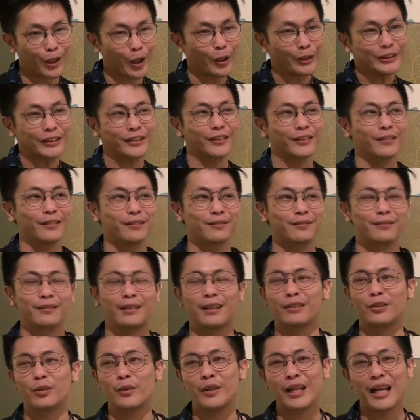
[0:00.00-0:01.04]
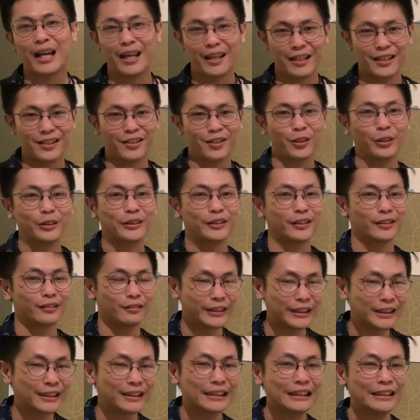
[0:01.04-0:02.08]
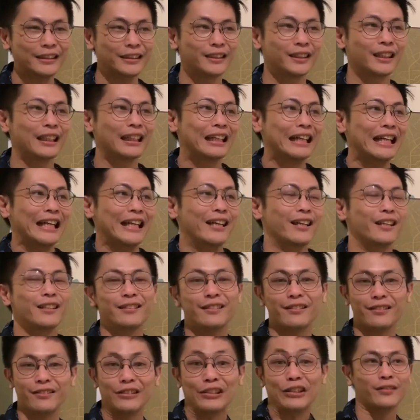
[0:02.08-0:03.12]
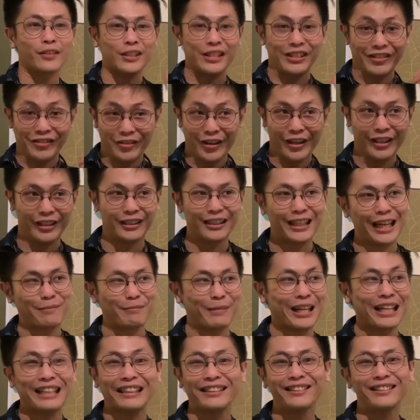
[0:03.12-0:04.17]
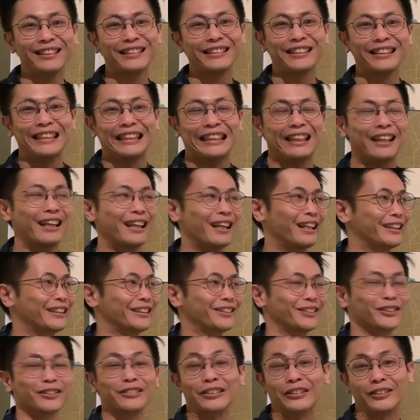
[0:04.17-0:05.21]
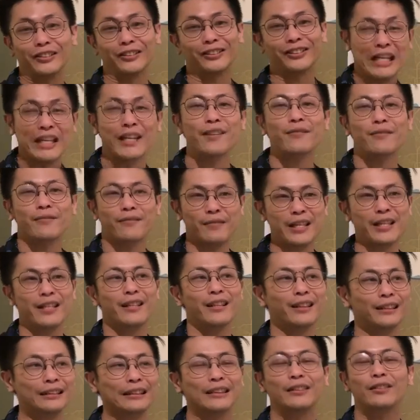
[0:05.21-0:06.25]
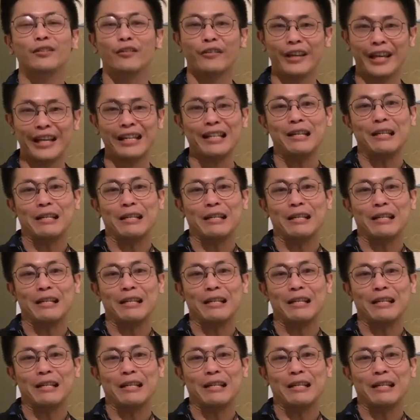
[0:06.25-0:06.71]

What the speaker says: blocks of doing art historical research is to construct a timeline, and also, if needed, create